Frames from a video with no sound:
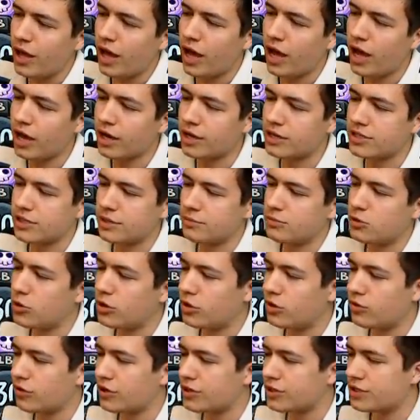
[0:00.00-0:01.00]
because I'm
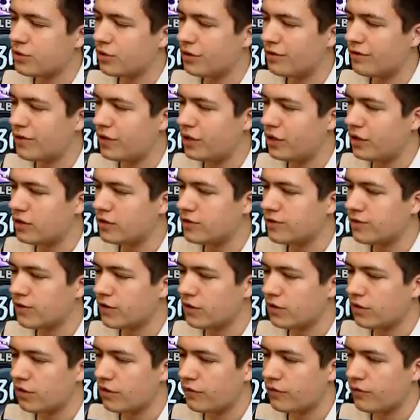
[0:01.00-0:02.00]
doing green screen videos
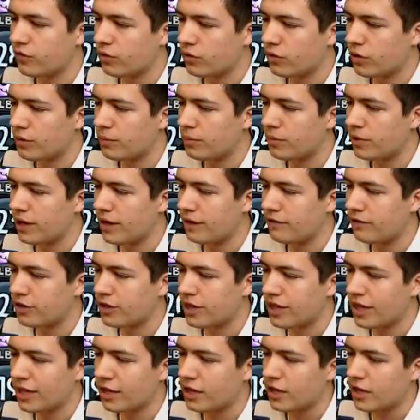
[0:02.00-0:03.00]
for them and
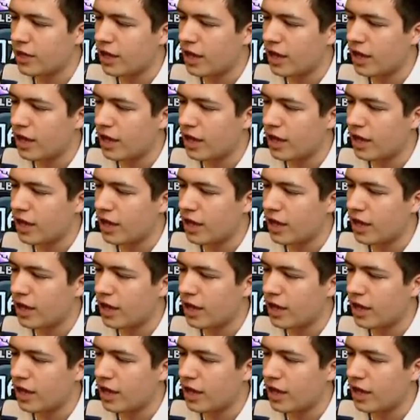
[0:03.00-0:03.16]
everything.